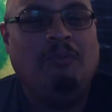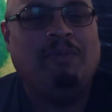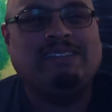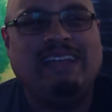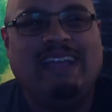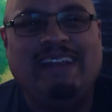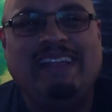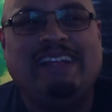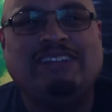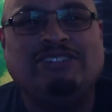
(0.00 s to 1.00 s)
But the
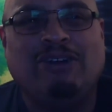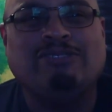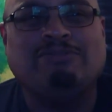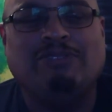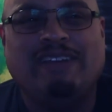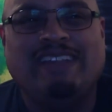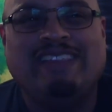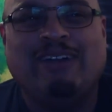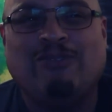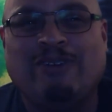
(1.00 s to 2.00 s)
Indiana Jones movie
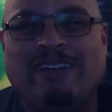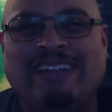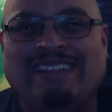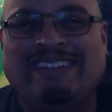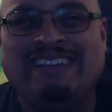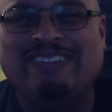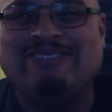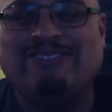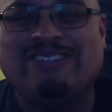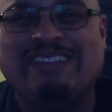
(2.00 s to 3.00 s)
that really
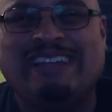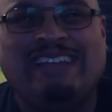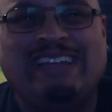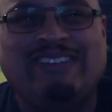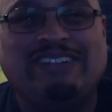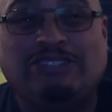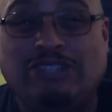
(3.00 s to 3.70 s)
didn't really give it